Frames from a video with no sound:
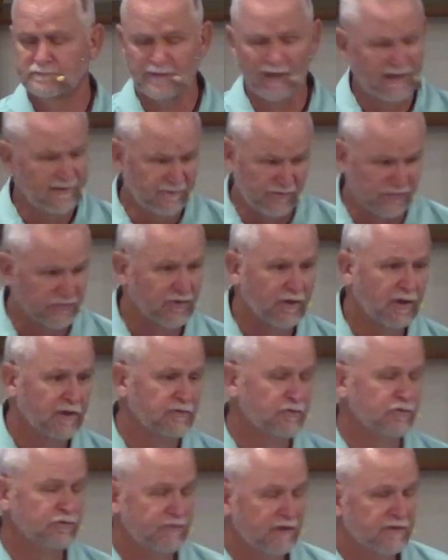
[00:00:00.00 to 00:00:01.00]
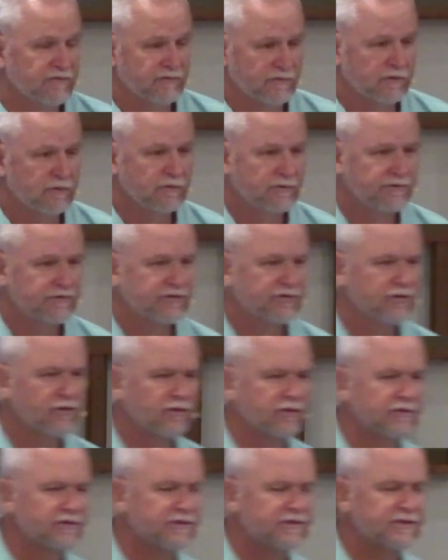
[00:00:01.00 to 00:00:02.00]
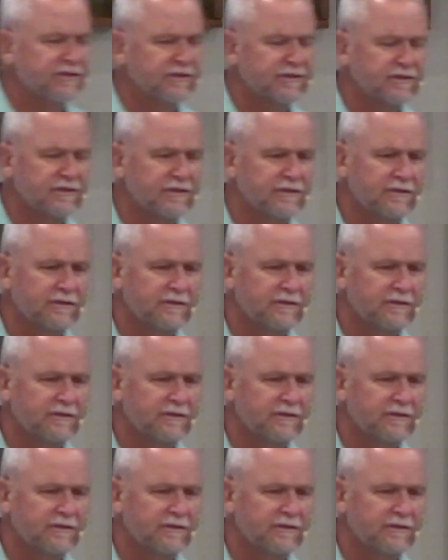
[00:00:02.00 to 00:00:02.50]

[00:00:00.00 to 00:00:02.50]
I have a son who doesn't go to church.